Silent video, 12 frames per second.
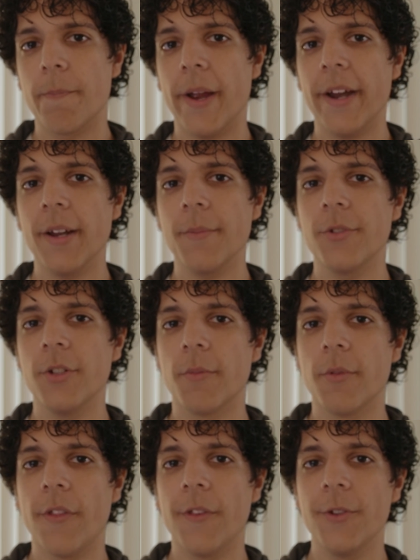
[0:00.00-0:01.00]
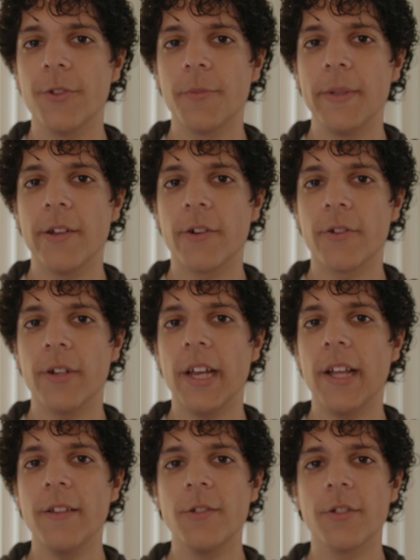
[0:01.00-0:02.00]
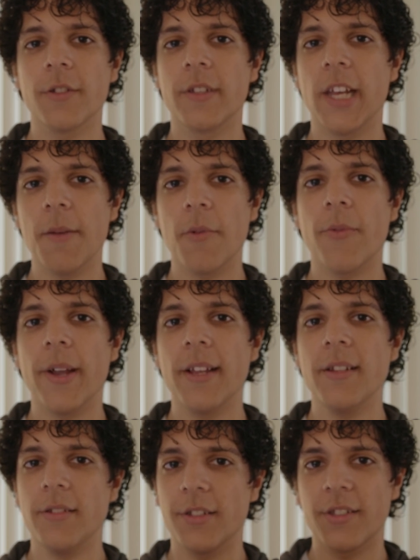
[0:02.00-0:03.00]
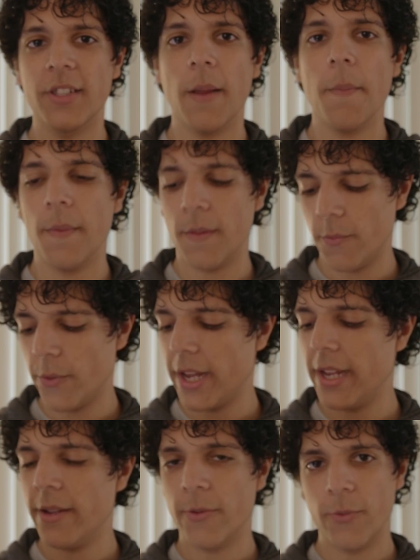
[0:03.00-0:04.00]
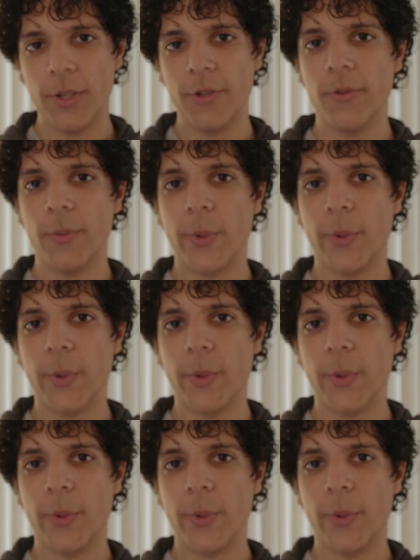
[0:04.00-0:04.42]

pair them to your Bluetooth USB dongle and just game away the same way we do